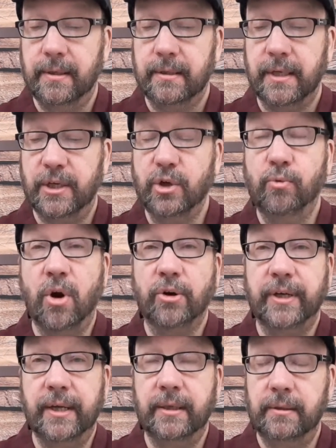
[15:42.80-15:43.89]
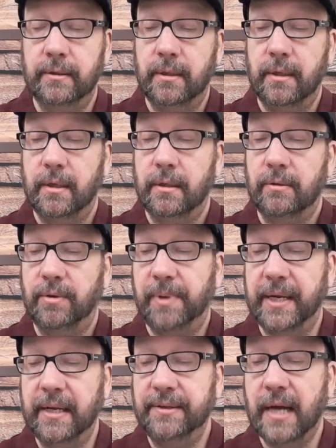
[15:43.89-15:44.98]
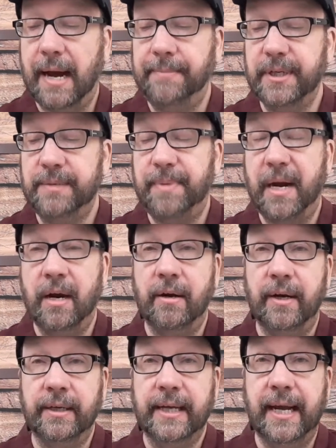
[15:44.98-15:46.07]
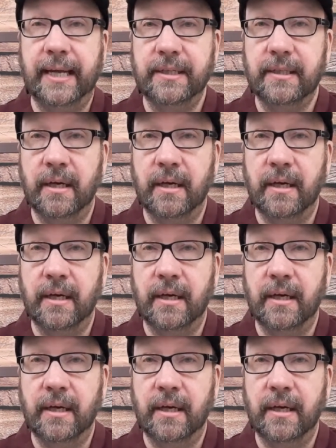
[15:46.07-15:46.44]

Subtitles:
Get your work in with plenty of time to spare in case